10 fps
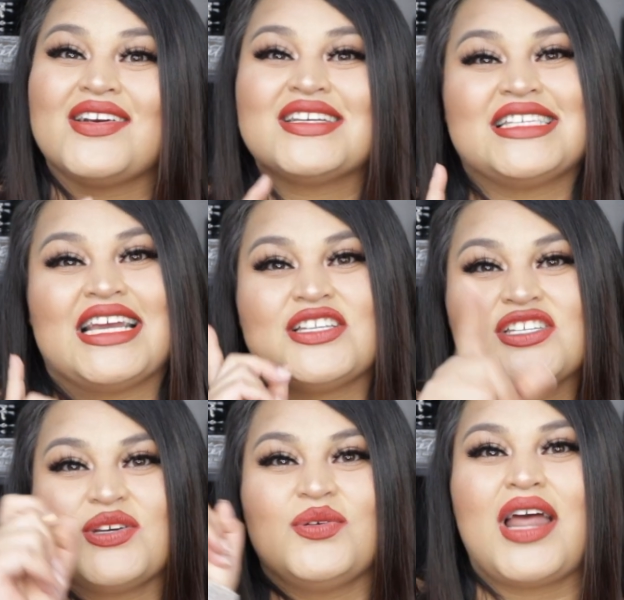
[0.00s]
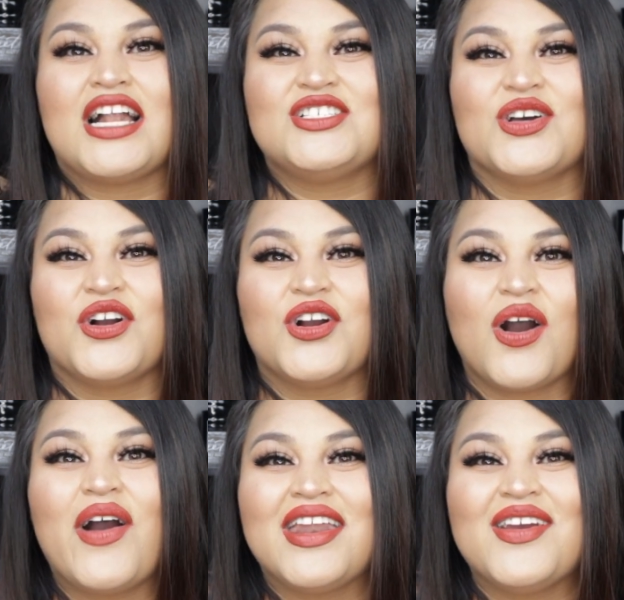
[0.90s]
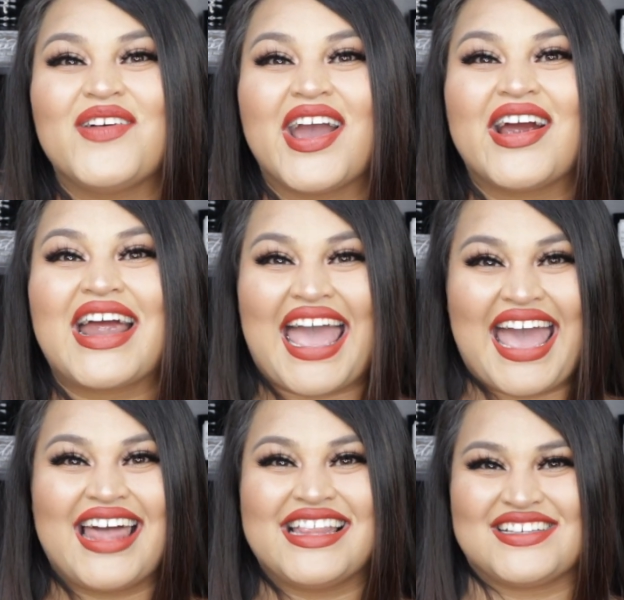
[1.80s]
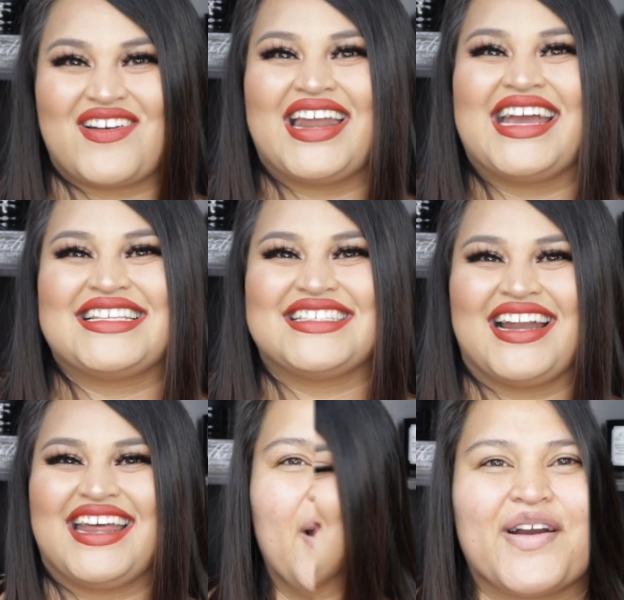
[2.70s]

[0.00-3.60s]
stay tuned, don't go anywhere, and let's go ahead and get started.